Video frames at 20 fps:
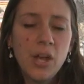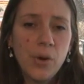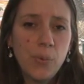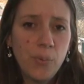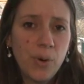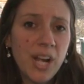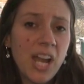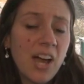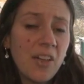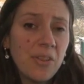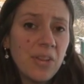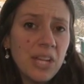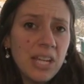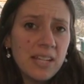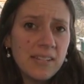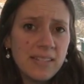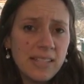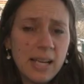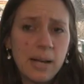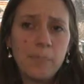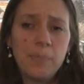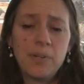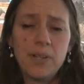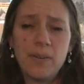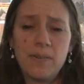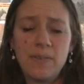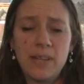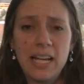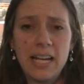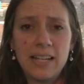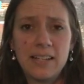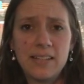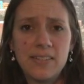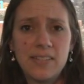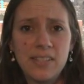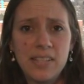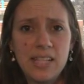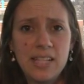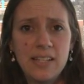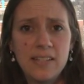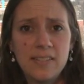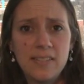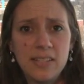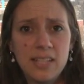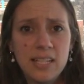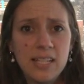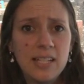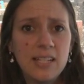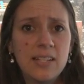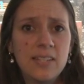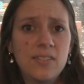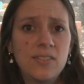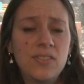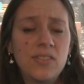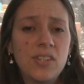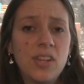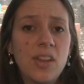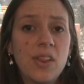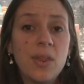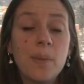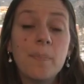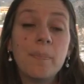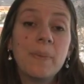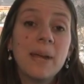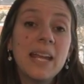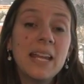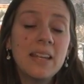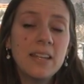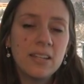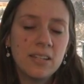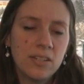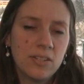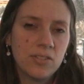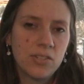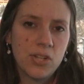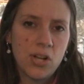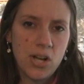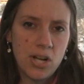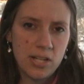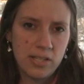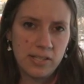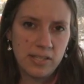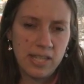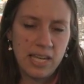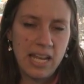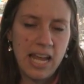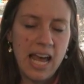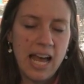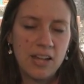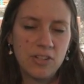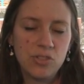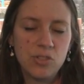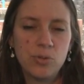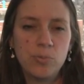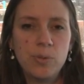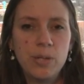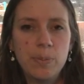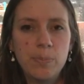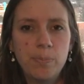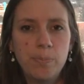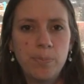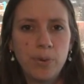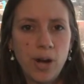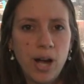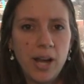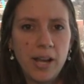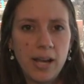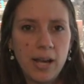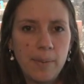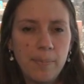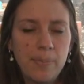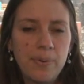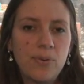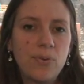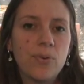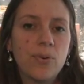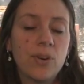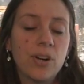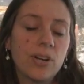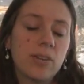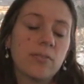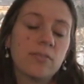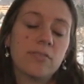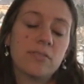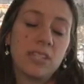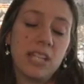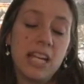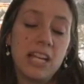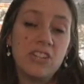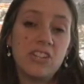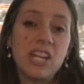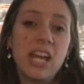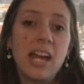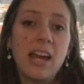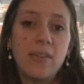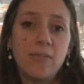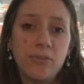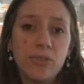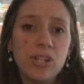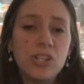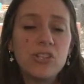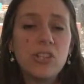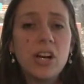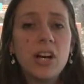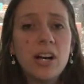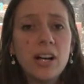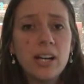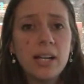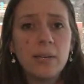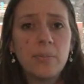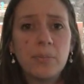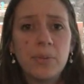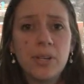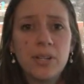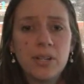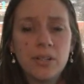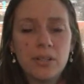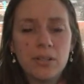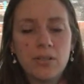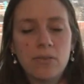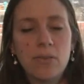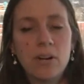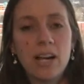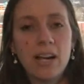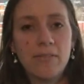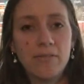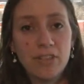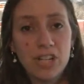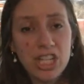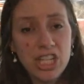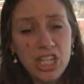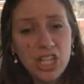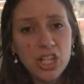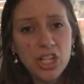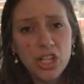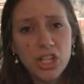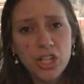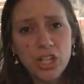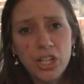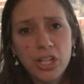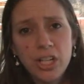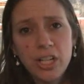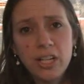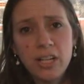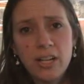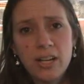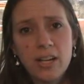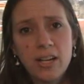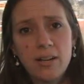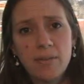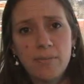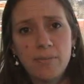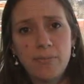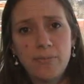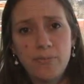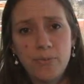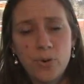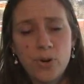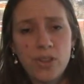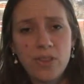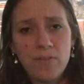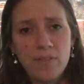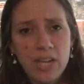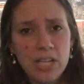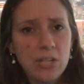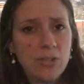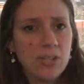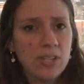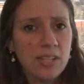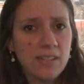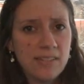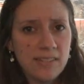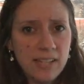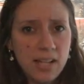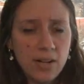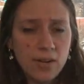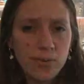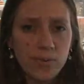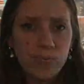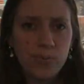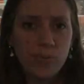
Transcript: One other example of legacies is the maintenance cost that has to be brought up or staged every time or every year um, for the venue in itself.